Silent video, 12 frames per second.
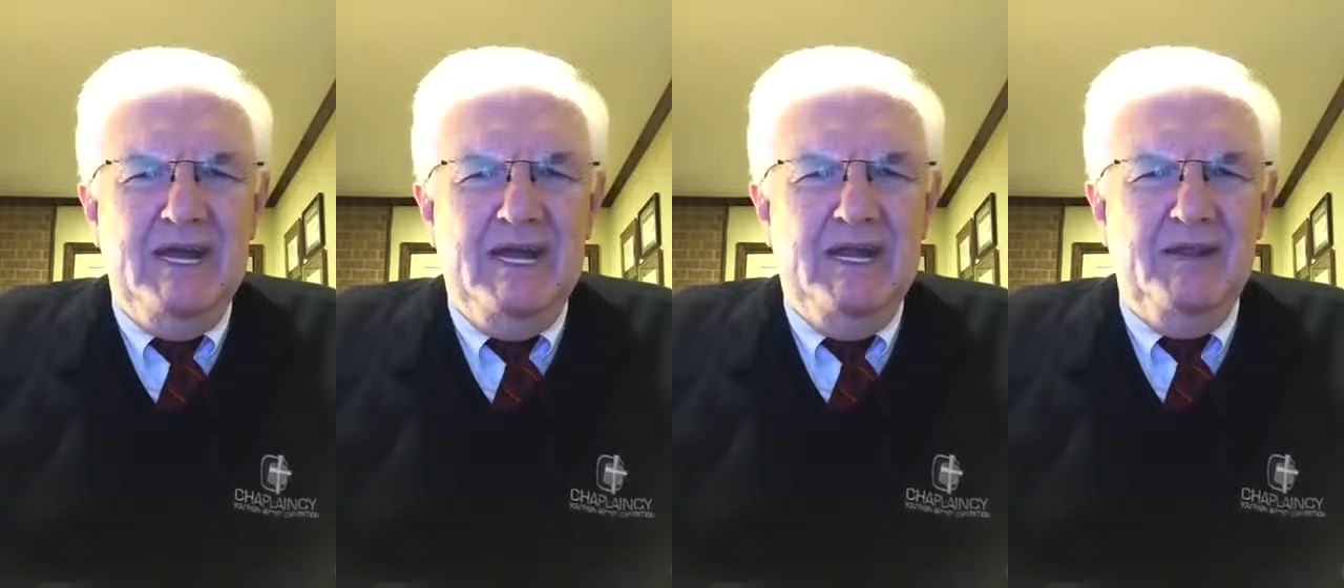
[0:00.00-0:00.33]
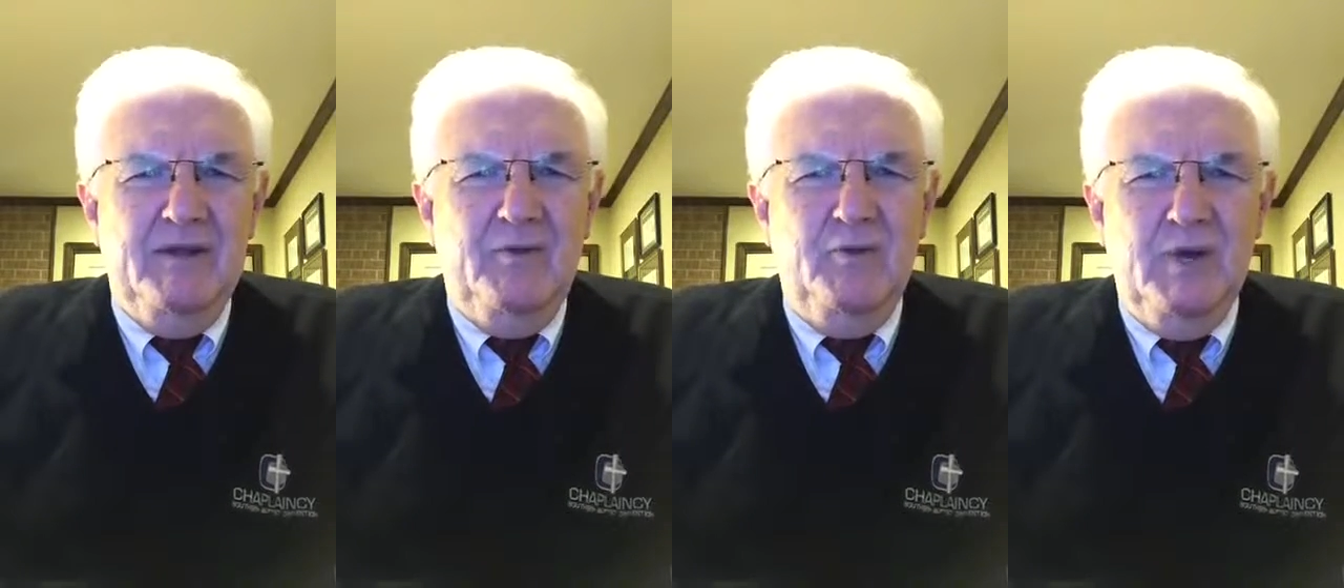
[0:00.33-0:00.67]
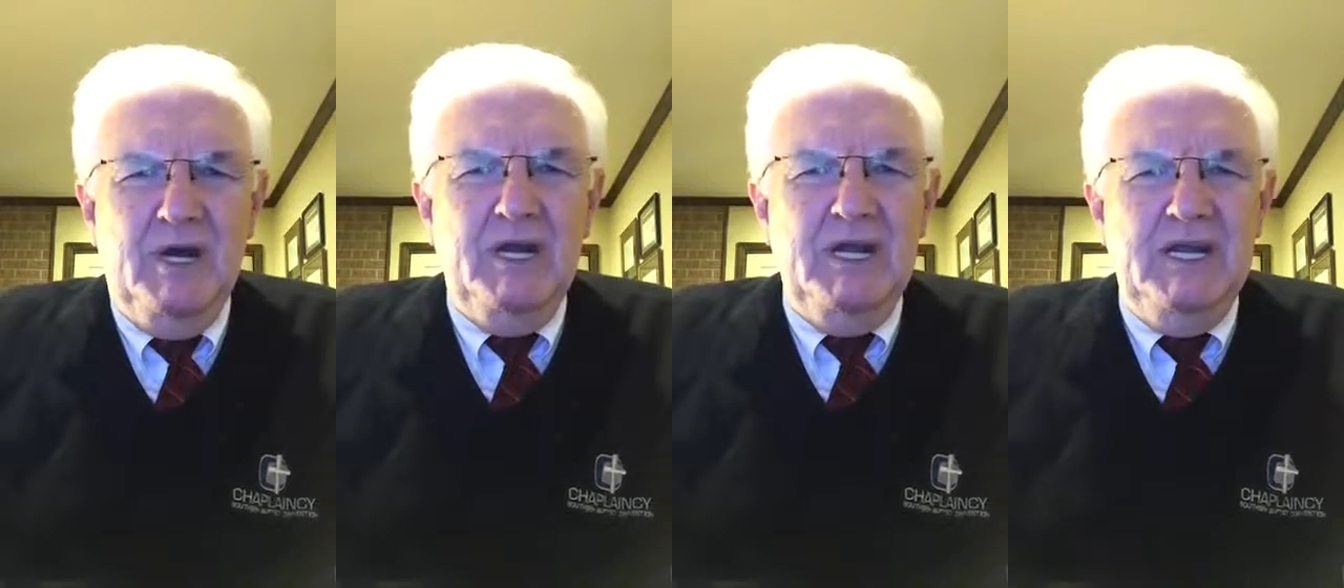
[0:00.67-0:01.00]
in the
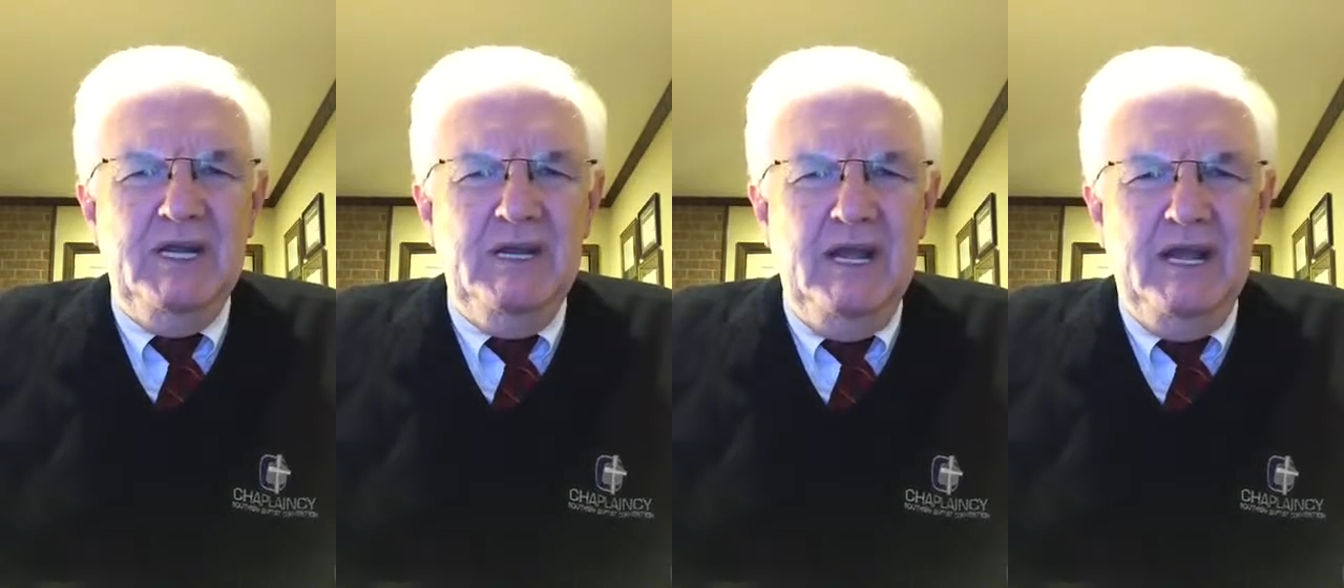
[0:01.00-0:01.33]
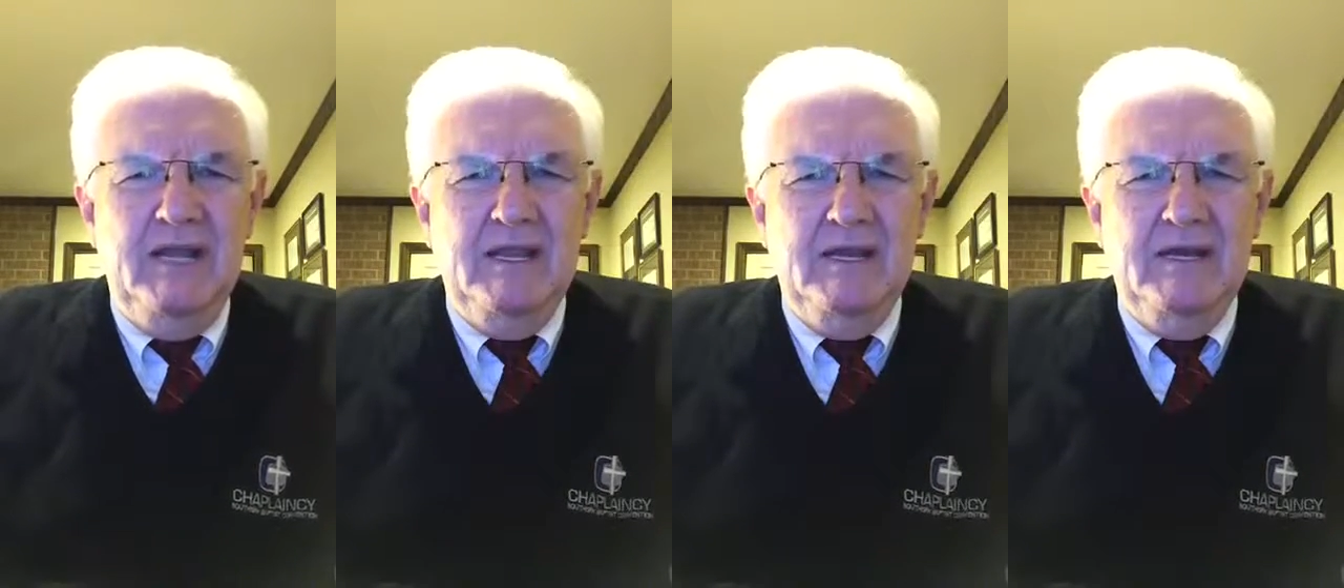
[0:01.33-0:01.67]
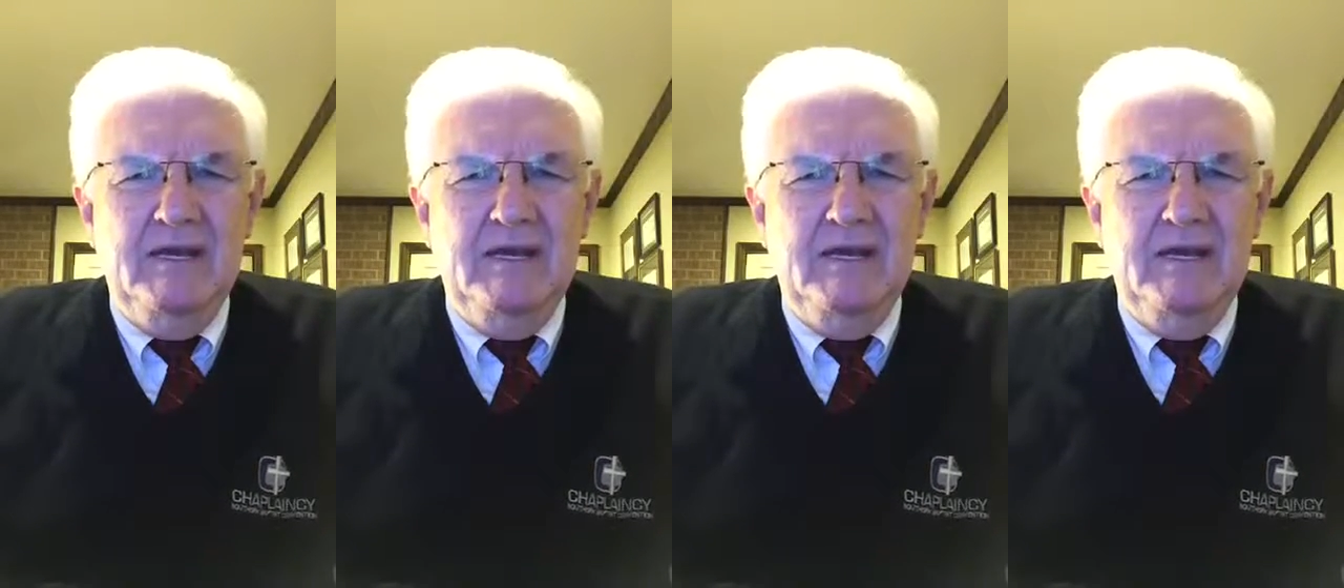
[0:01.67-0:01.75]
running and